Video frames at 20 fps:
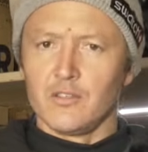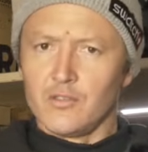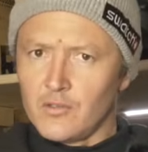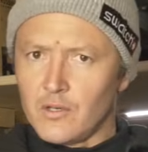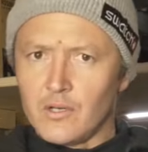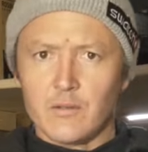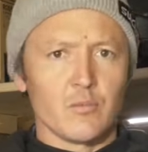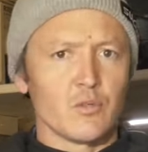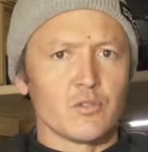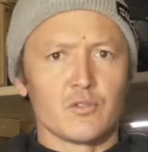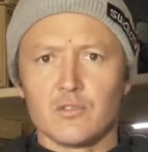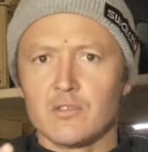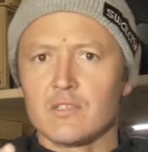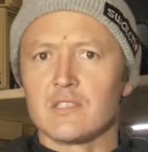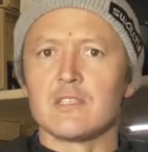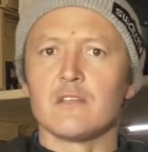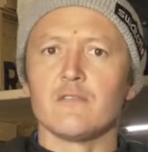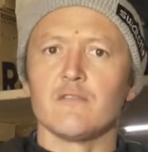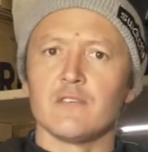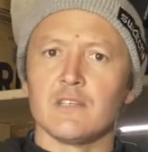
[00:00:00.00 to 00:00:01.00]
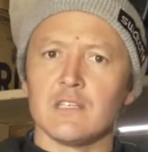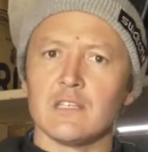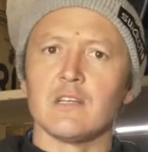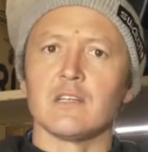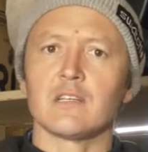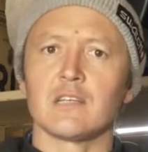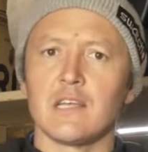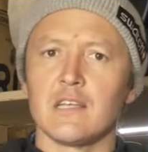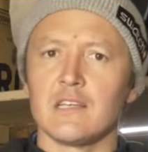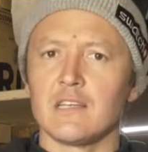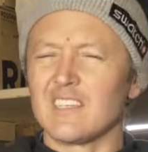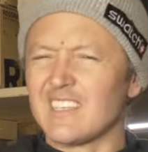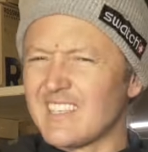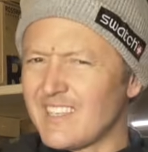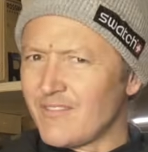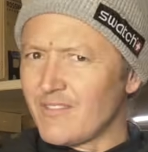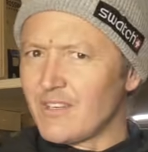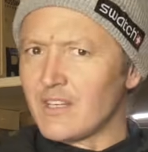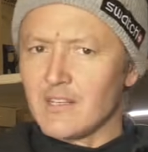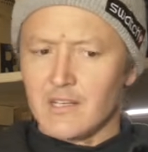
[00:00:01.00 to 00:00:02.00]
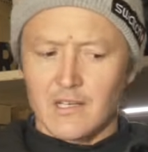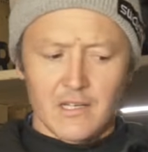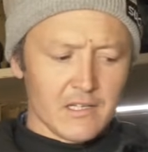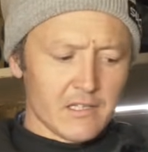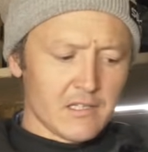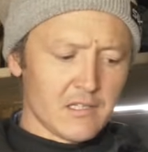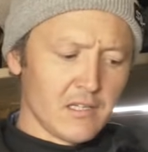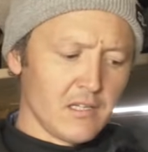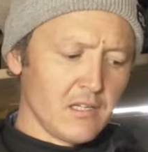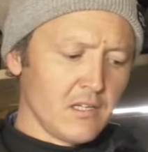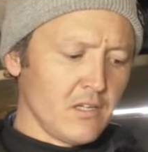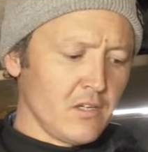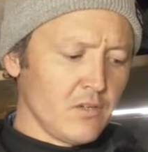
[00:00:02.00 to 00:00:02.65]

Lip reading: you're able to stiffen it again and give it like